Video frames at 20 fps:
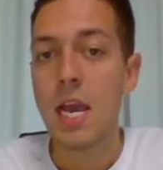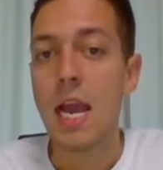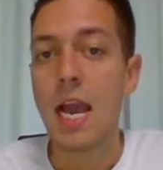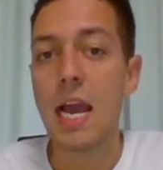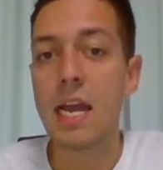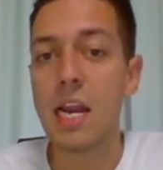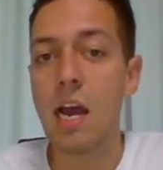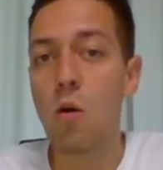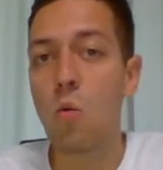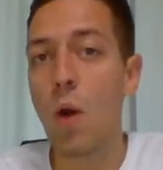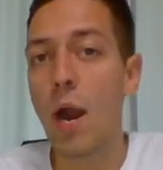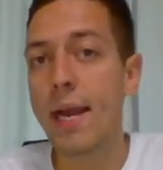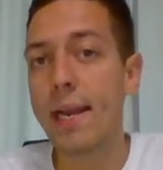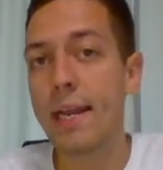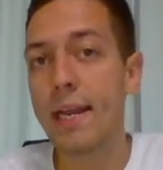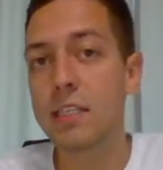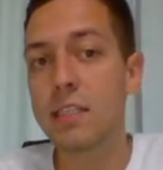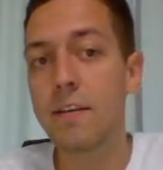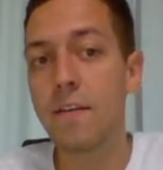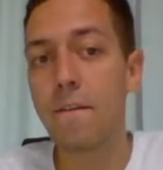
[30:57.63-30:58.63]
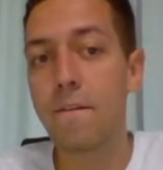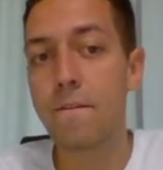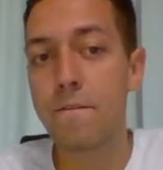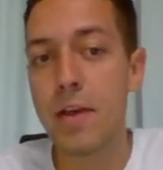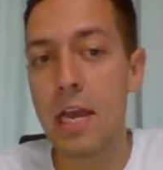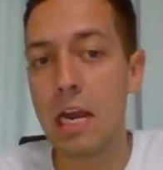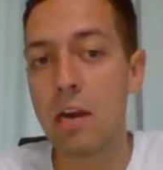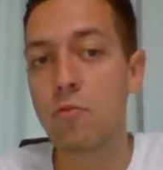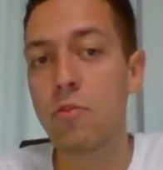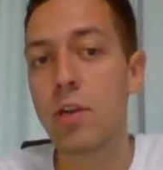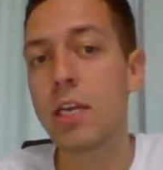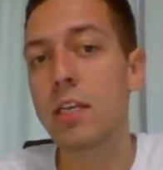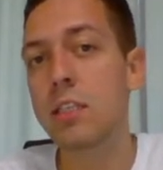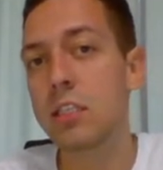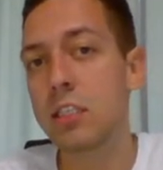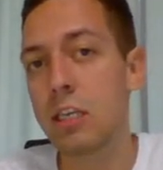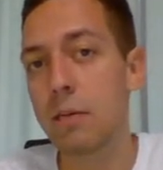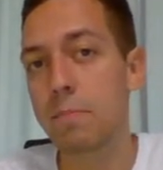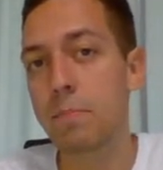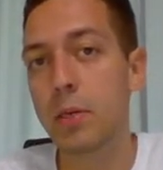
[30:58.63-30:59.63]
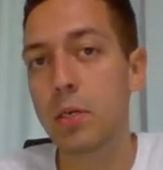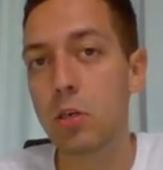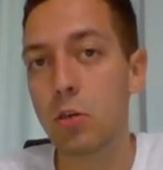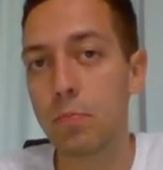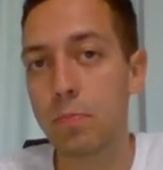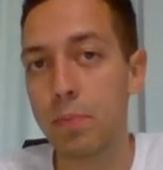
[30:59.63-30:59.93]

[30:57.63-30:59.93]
And now white has a very typical